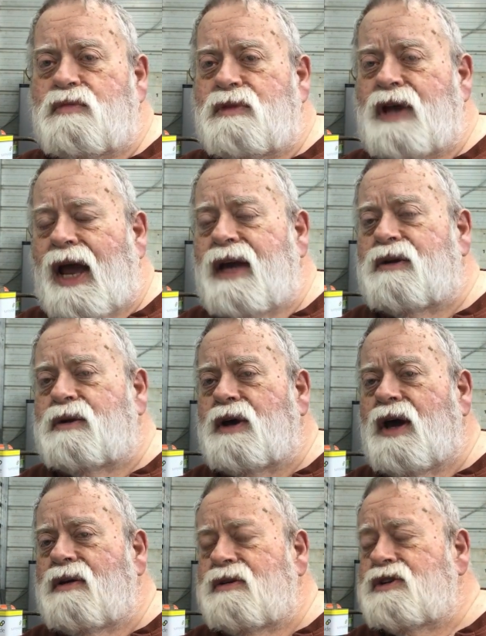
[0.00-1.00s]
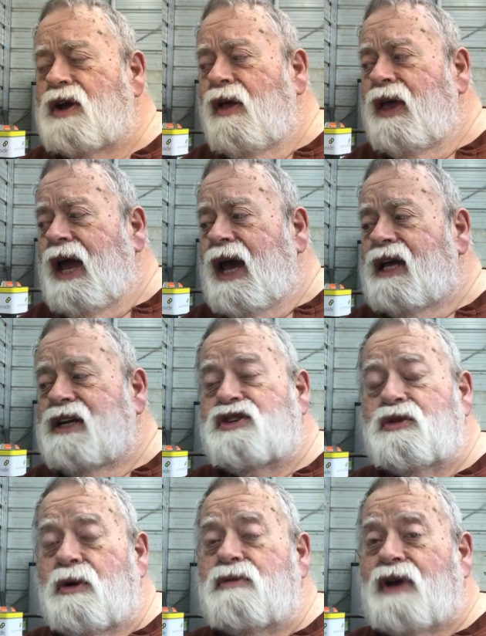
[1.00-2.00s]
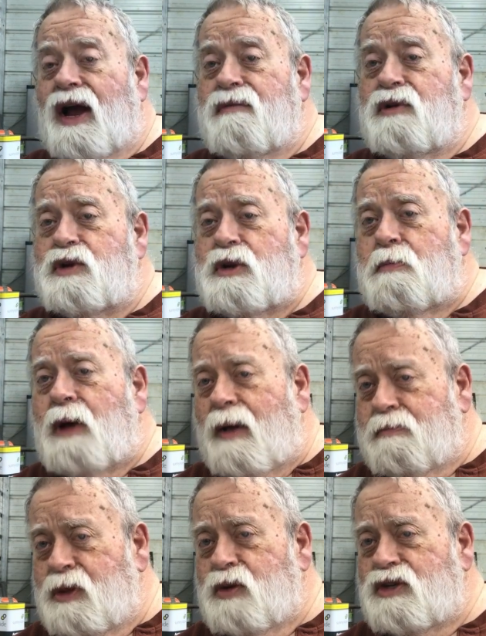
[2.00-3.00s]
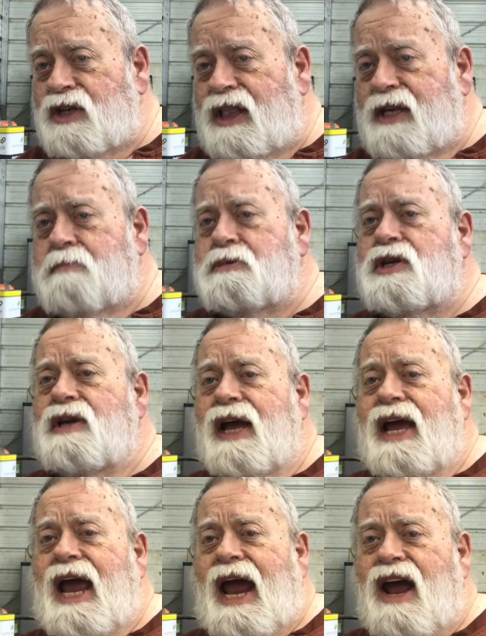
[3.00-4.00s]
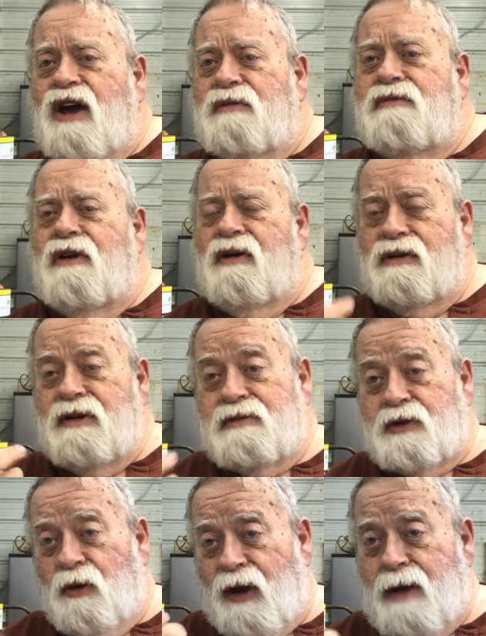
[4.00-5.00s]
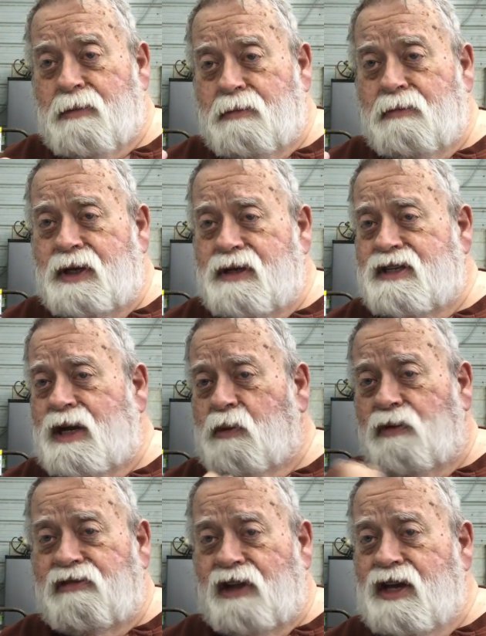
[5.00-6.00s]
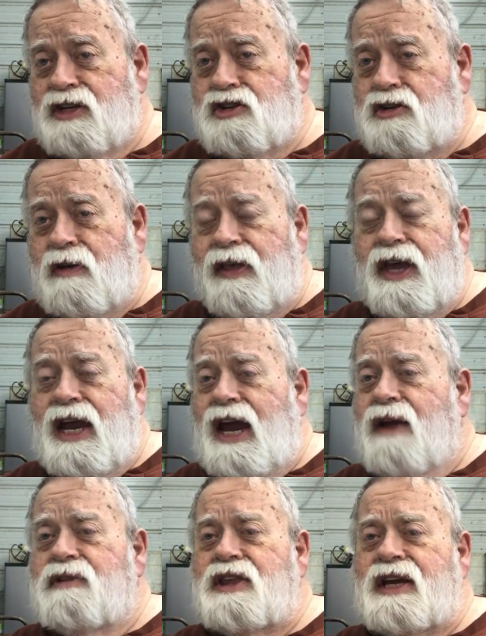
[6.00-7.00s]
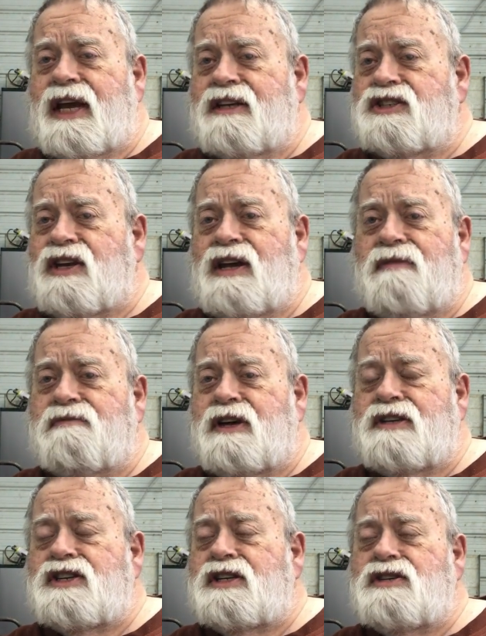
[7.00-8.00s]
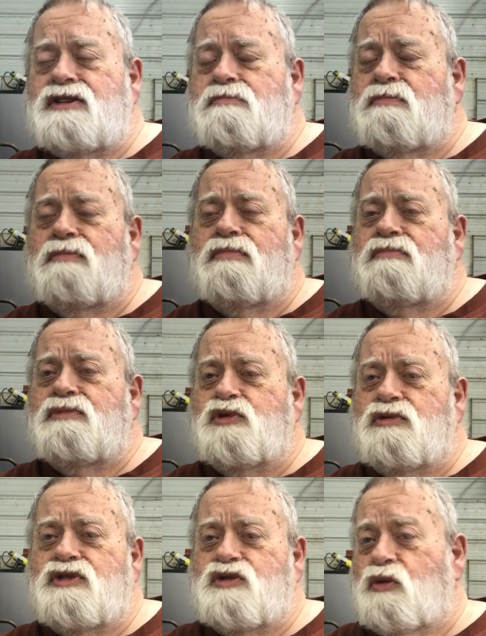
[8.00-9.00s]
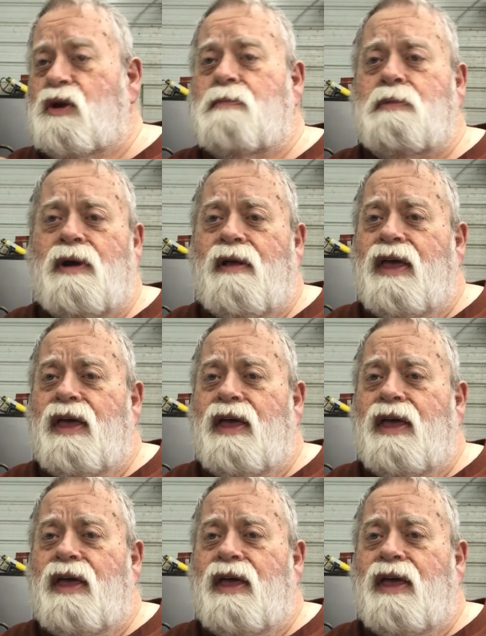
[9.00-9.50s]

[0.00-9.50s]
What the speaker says: diagonal cutters and a screwdriver to pop those clips out far enough to grab them because they were flush. Everything else on that fuzzy strip